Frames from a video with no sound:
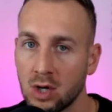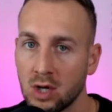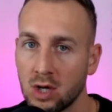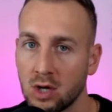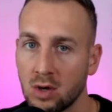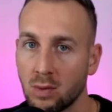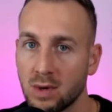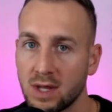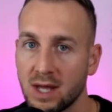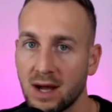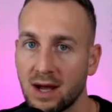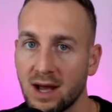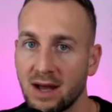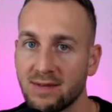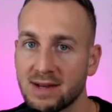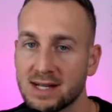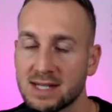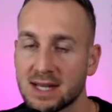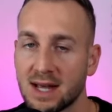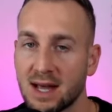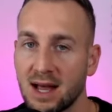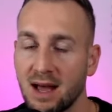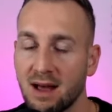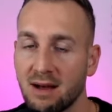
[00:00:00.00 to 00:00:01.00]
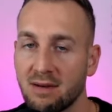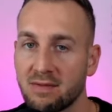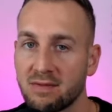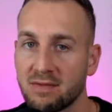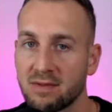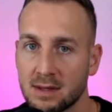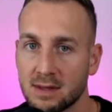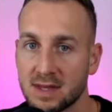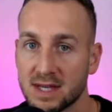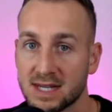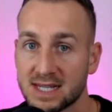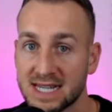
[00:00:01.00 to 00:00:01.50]
without having to have
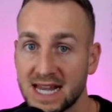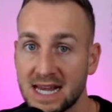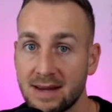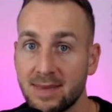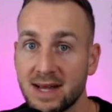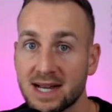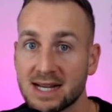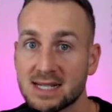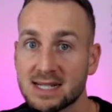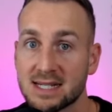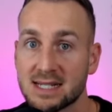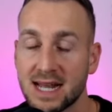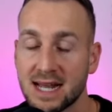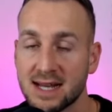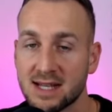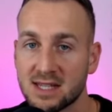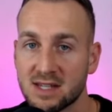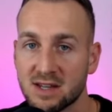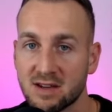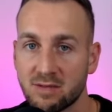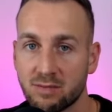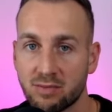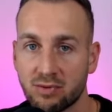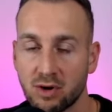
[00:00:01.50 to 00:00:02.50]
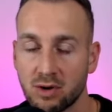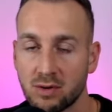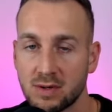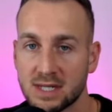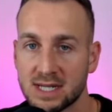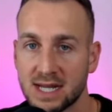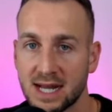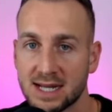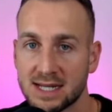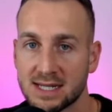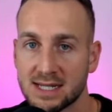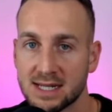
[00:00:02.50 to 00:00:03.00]
the same extensive
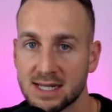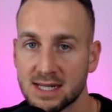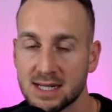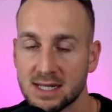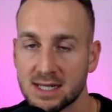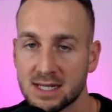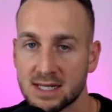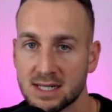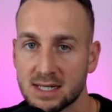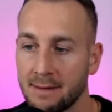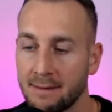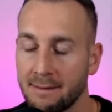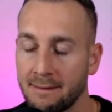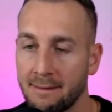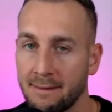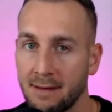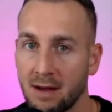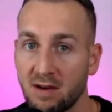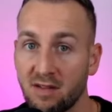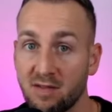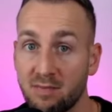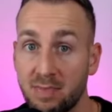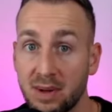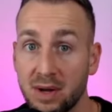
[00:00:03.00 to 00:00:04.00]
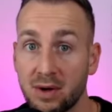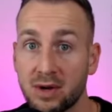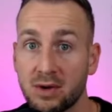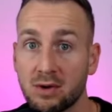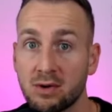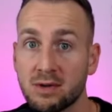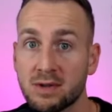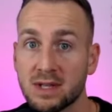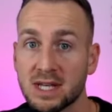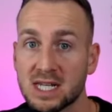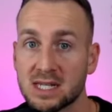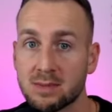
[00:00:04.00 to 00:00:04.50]
processes of building
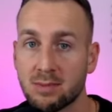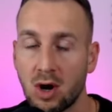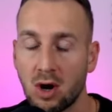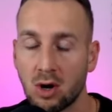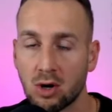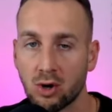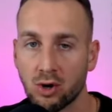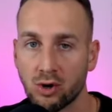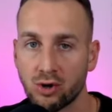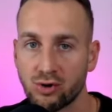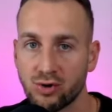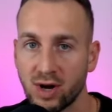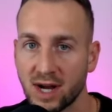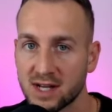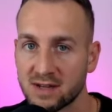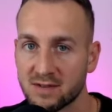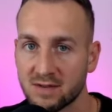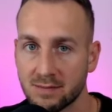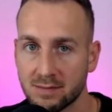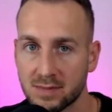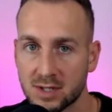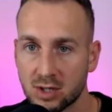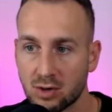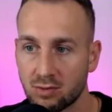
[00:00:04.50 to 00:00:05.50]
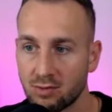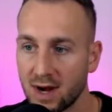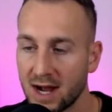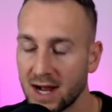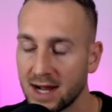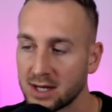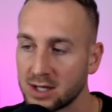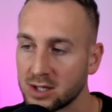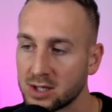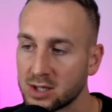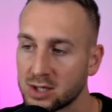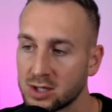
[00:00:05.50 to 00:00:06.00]
all these smart contracts from
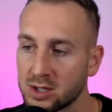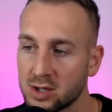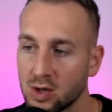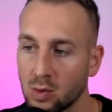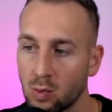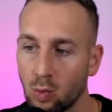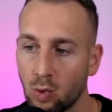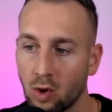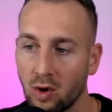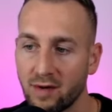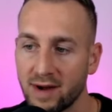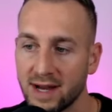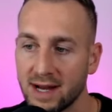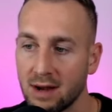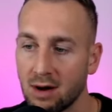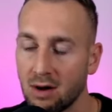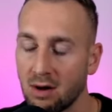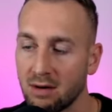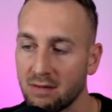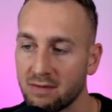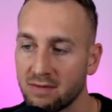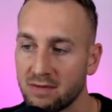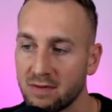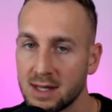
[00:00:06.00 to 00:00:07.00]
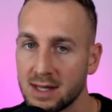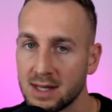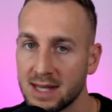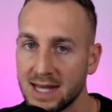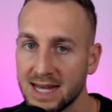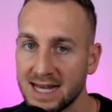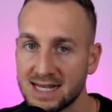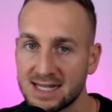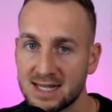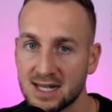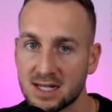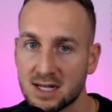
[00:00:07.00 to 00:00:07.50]
scratch, the worry of,
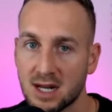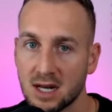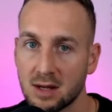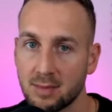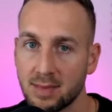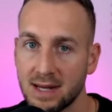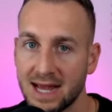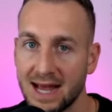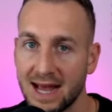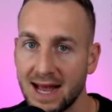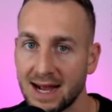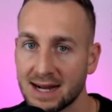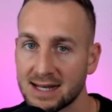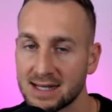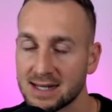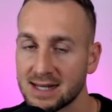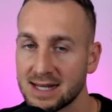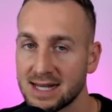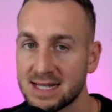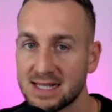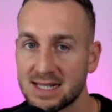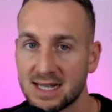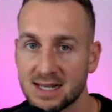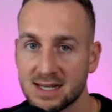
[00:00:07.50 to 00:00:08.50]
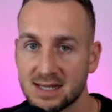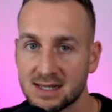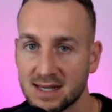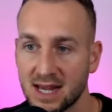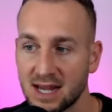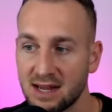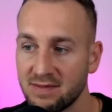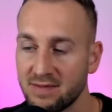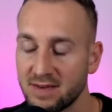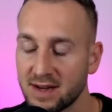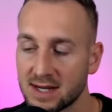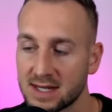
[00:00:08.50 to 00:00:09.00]
is this going to be hacked? Is this
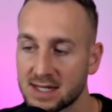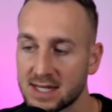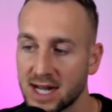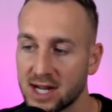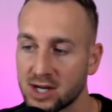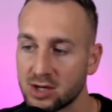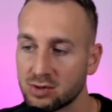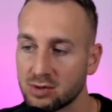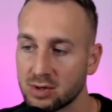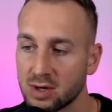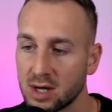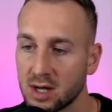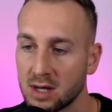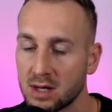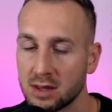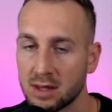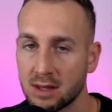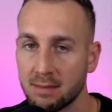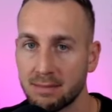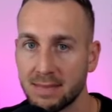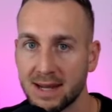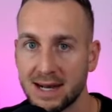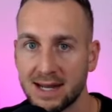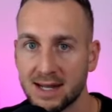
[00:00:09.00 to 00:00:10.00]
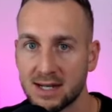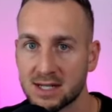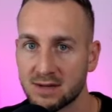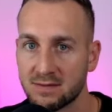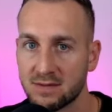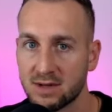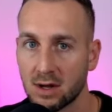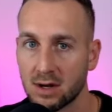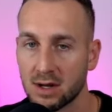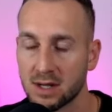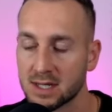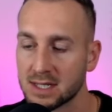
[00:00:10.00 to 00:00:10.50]
safe, etc.? The millions of
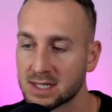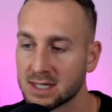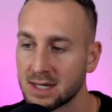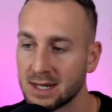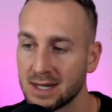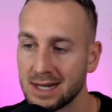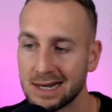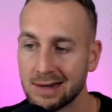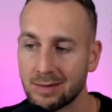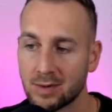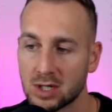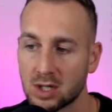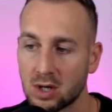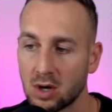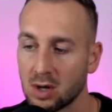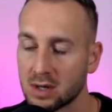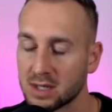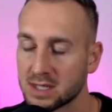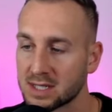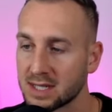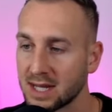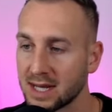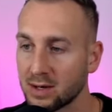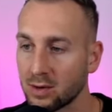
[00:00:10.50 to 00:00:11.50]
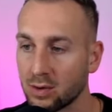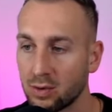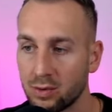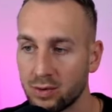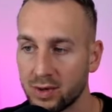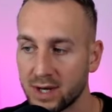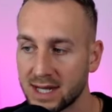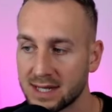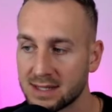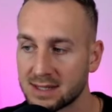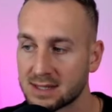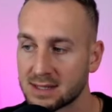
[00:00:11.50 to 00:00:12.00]
dollars it would cost in
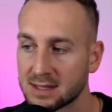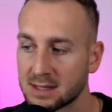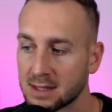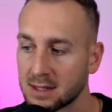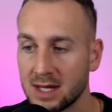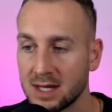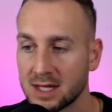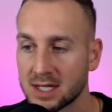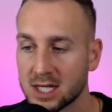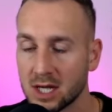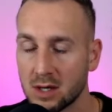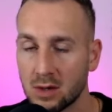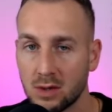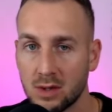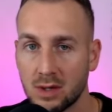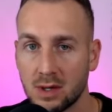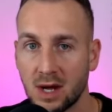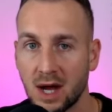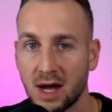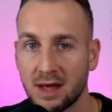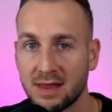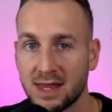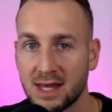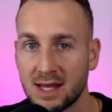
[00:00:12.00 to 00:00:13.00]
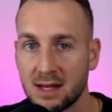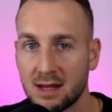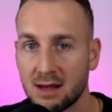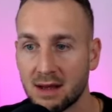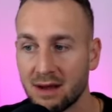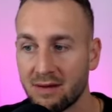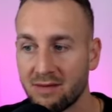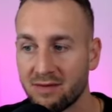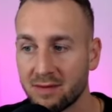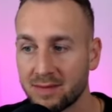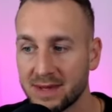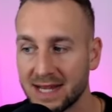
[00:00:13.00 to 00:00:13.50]
audits. So I think
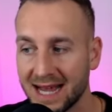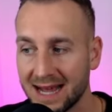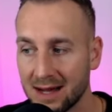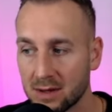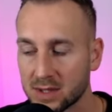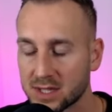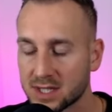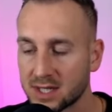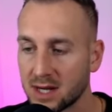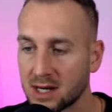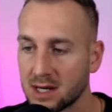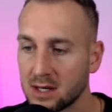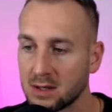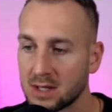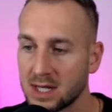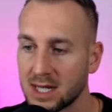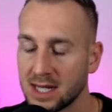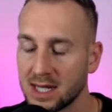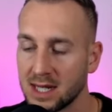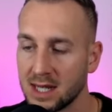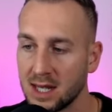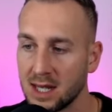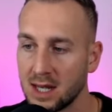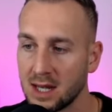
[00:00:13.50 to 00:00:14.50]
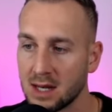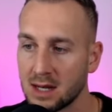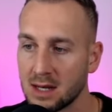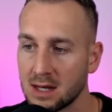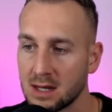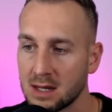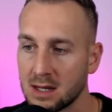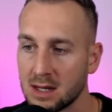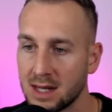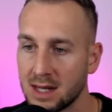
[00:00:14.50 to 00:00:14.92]
from the outside looking in,